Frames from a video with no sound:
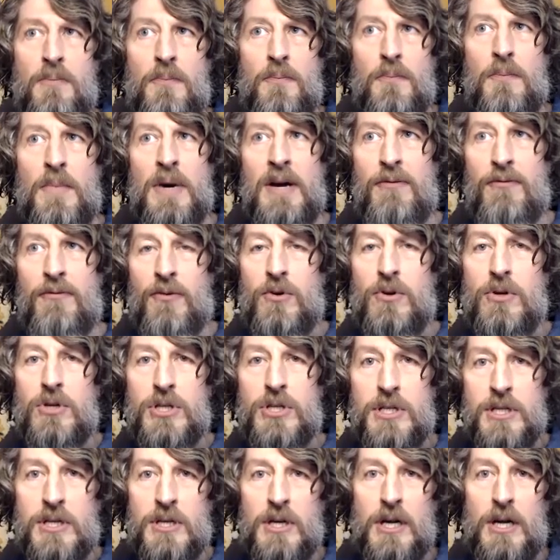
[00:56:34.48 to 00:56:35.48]
My
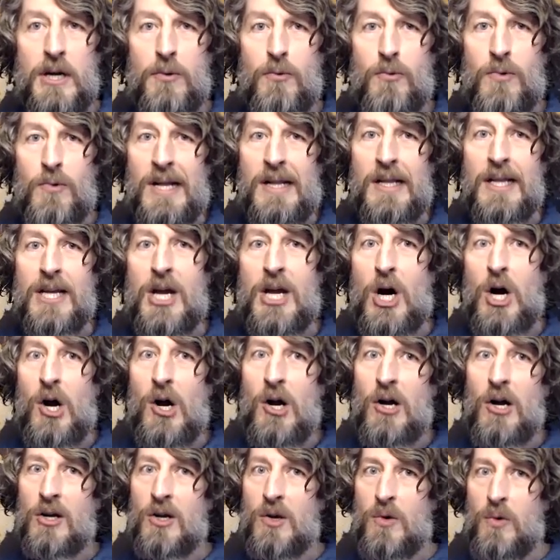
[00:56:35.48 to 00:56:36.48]
first uh, really
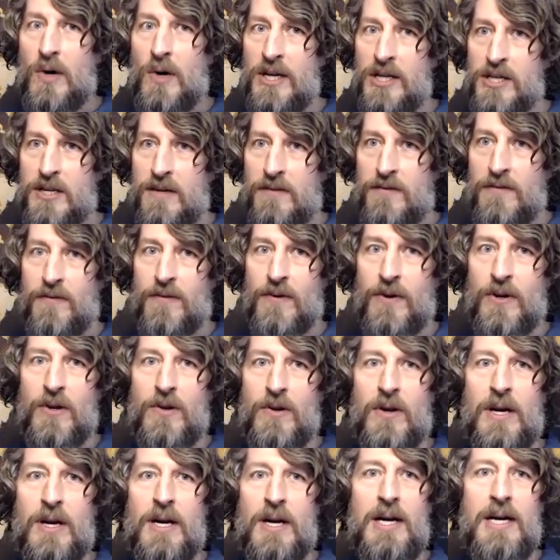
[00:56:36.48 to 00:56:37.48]
hard question for
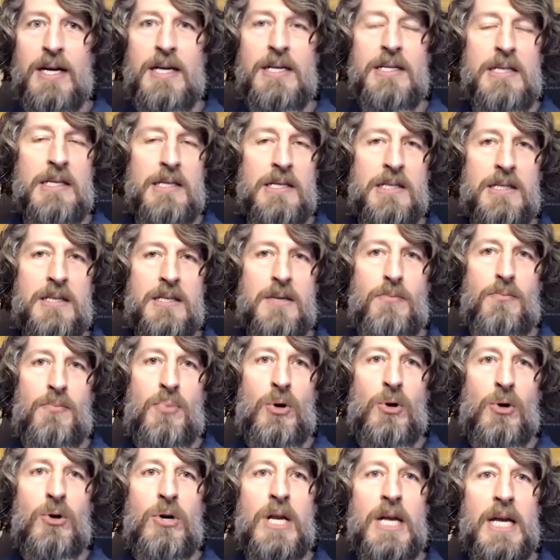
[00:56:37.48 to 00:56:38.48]
you guys is the
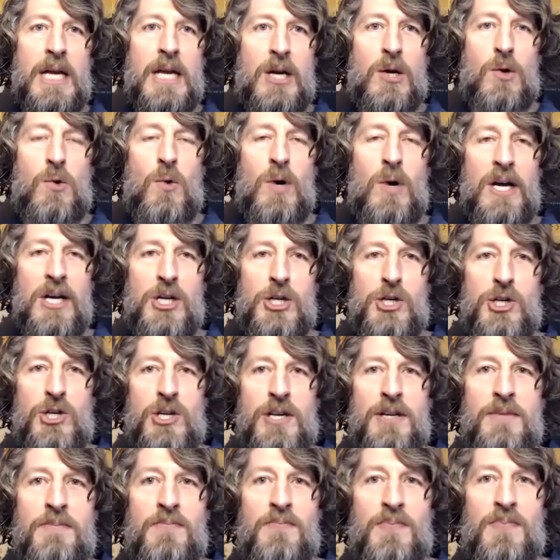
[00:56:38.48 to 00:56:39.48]
burning
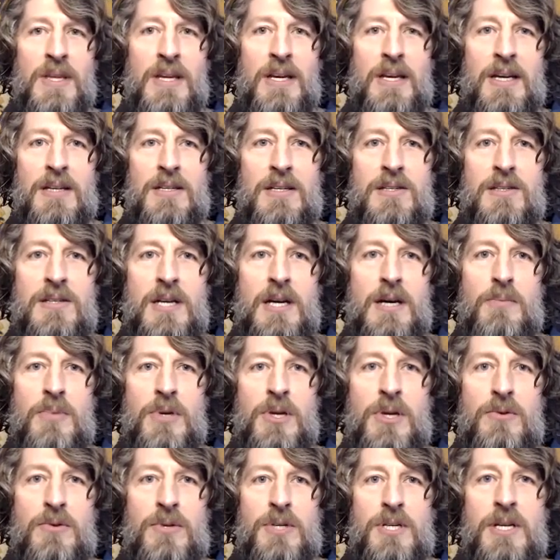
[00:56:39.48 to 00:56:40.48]
question. It's
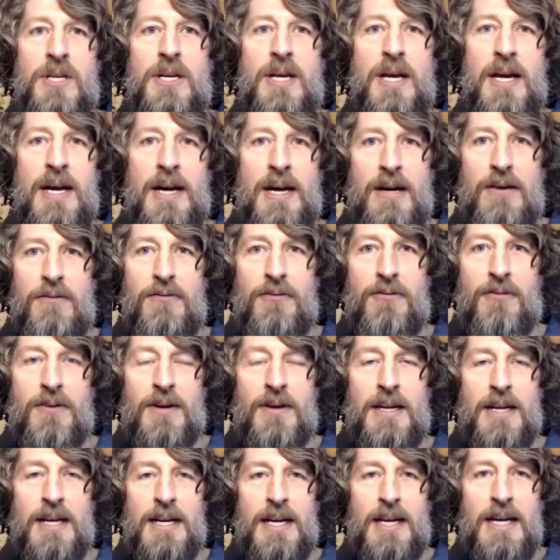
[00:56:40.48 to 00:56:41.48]
W T F,
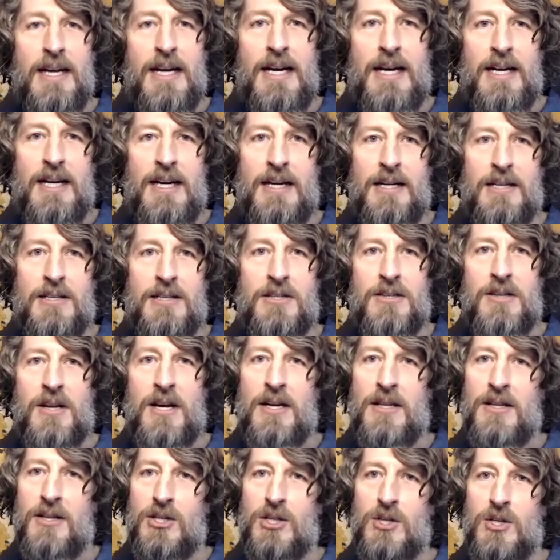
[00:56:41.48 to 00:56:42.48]
and it's
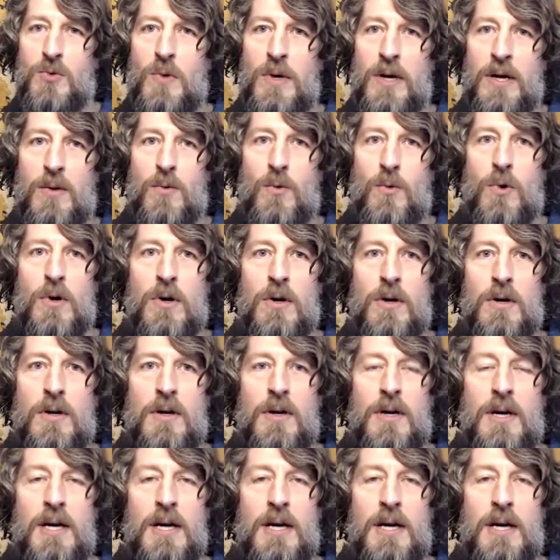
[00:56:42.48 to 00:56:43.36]
not the swear word.